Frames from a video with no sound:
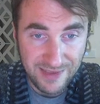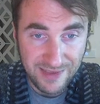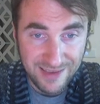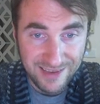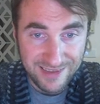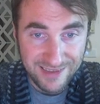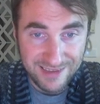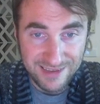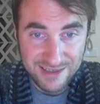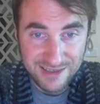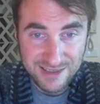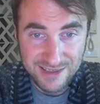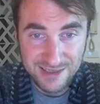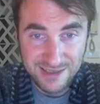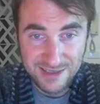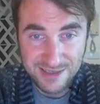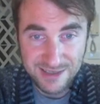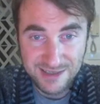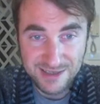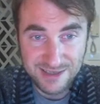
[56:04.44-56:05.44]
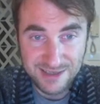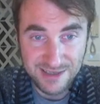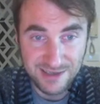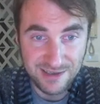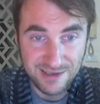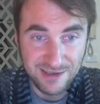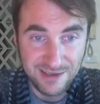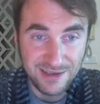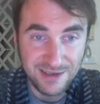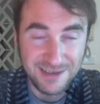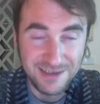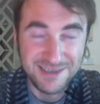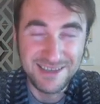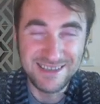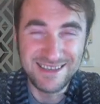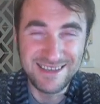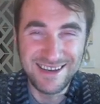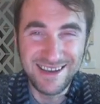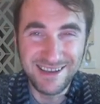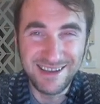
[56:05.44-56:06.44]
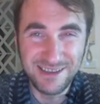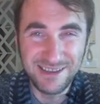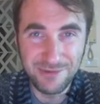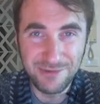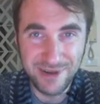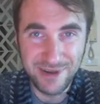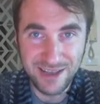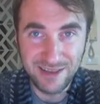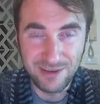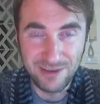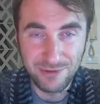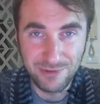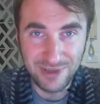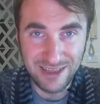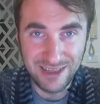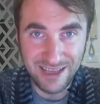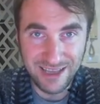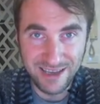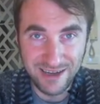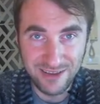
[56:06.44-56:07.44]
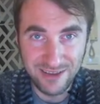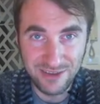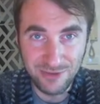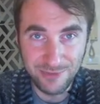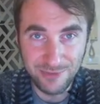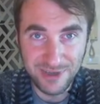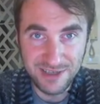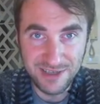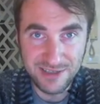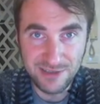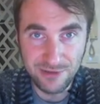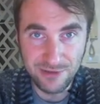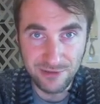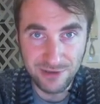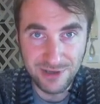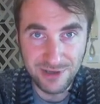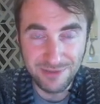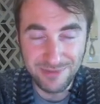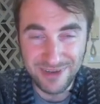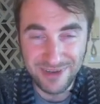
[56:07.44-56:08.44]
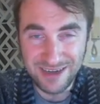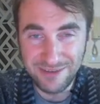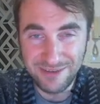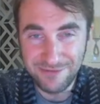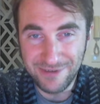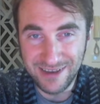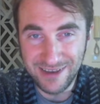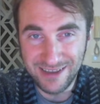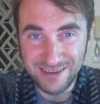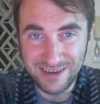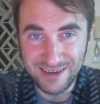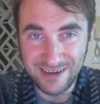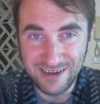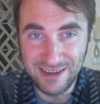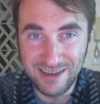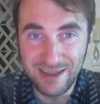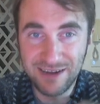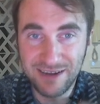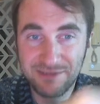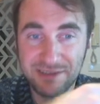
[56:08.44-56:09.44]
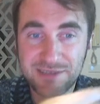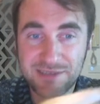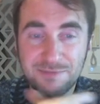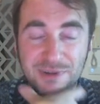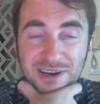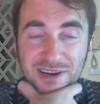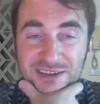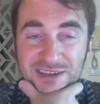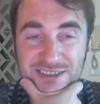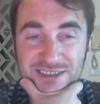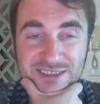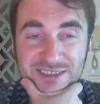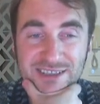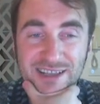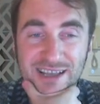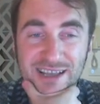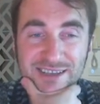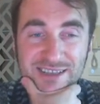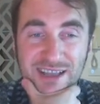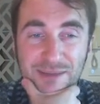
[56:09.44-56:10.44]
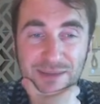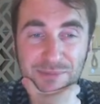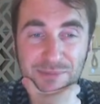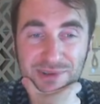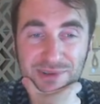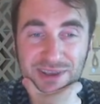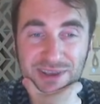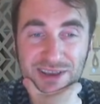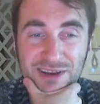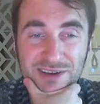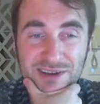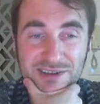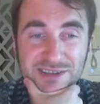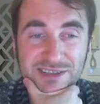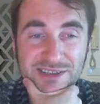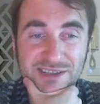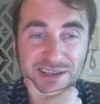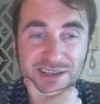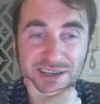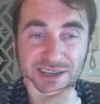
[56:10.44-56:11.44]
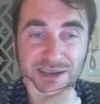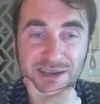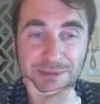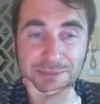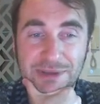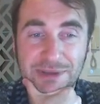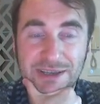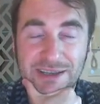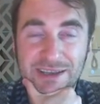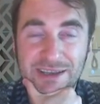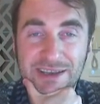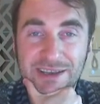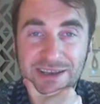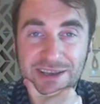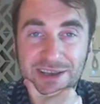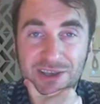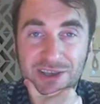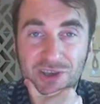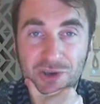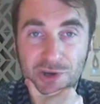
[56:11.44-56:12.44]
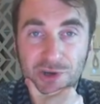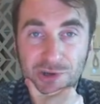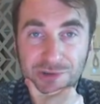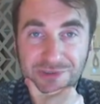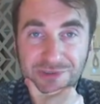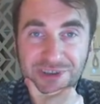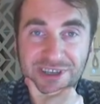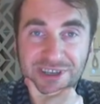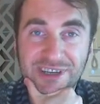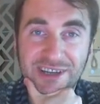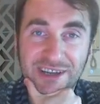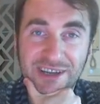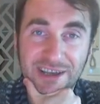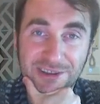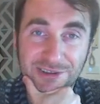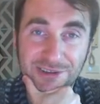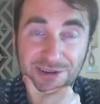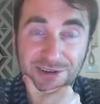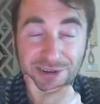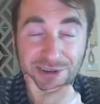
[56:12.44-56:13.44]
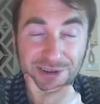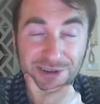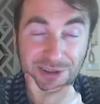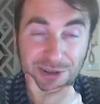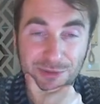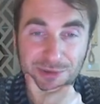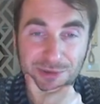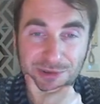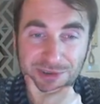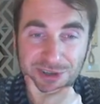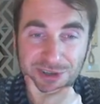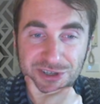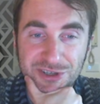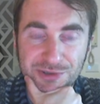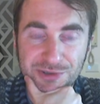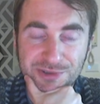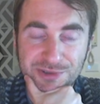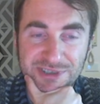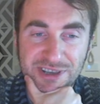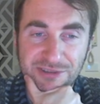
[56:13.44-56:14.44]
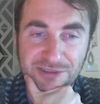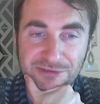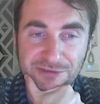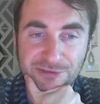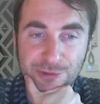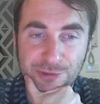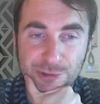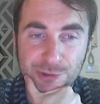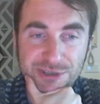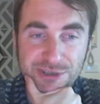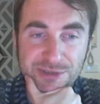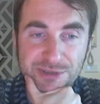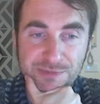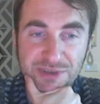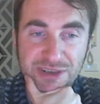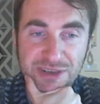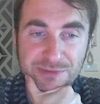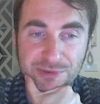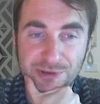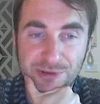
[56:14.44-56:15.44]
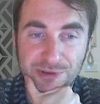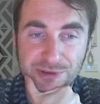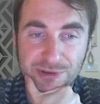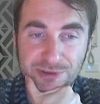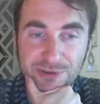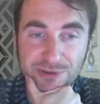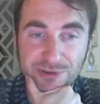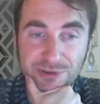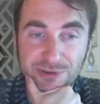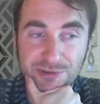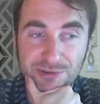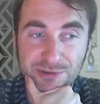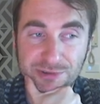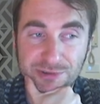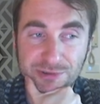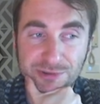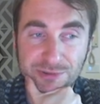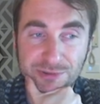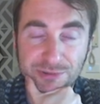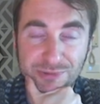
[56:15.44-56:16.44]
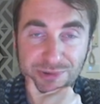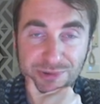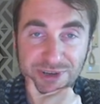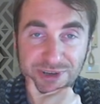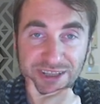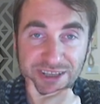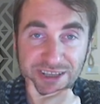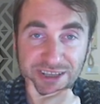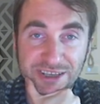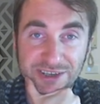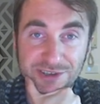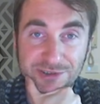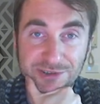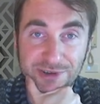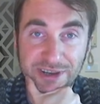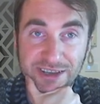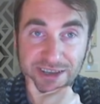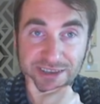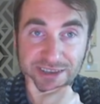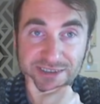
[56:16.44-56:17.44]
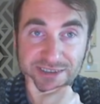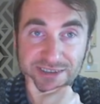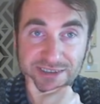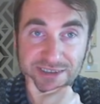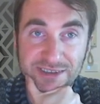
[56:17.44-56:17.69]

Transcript: This is not directly related to my story, but I find that a lot of these projects in the last couple of years, COVID and other global issues have forced people to really address